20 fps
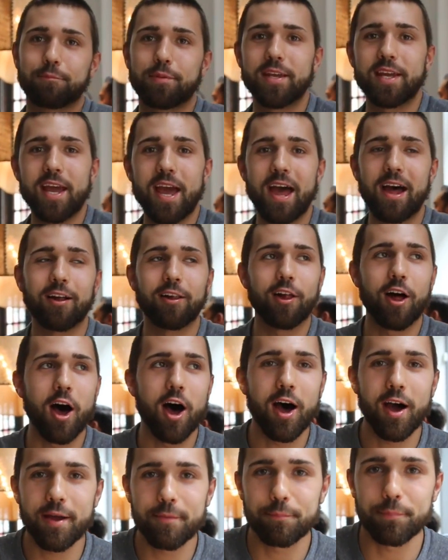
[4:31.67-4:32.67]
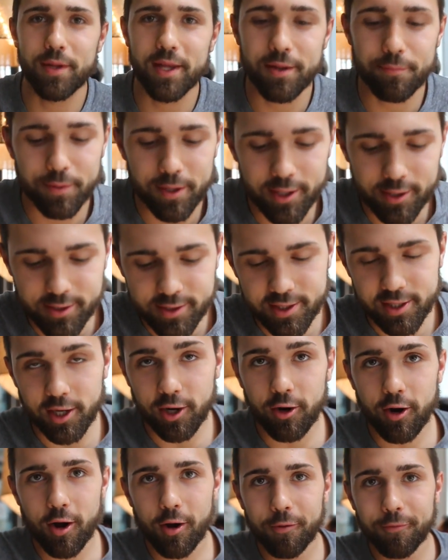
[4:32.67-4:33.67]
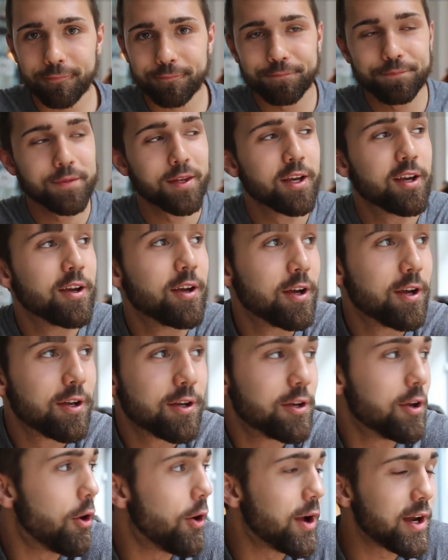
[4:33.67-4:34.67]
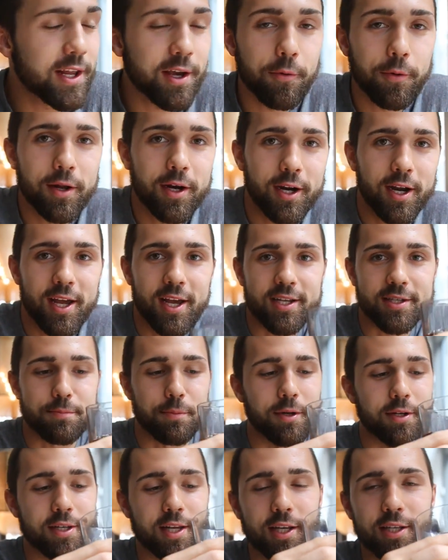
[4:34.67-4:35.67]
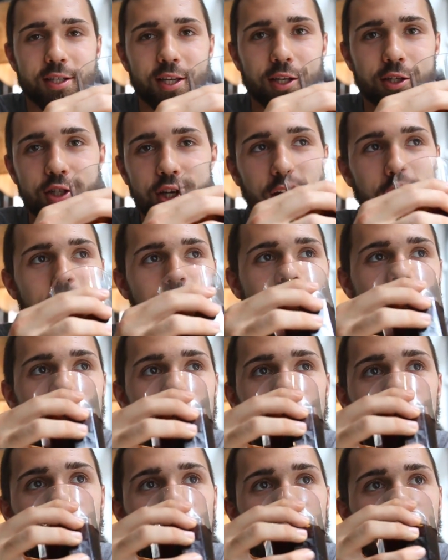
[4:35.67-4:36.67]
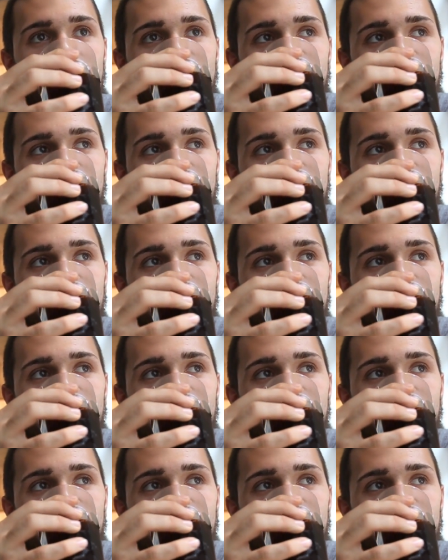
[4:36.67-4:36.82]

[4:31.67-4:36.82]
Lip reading: P-L-I-B-B Zero. No idea what it is, but it tastes like cherry Coke.